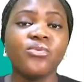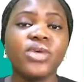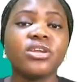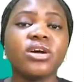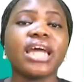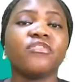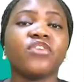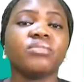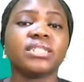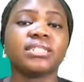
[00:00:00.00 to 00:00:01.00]
we know that
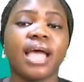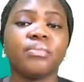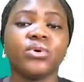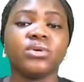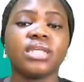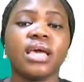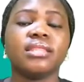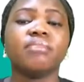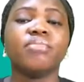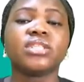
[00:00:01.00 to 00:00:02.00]
from the samples,
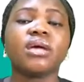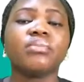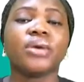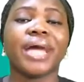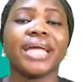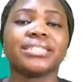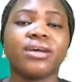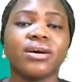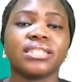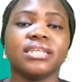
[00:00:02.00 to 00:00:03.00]
the bottom number is
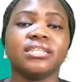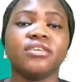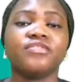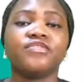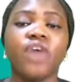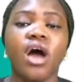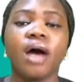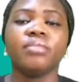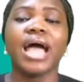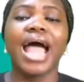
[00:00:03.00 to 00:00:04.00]
gotten
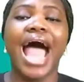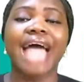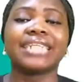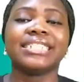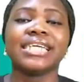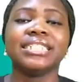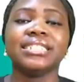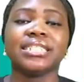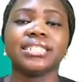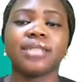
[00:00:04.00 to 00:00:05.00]
from adding
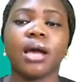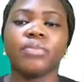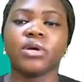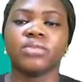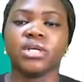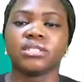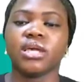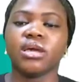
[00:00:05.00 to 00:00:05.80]
the top numbers.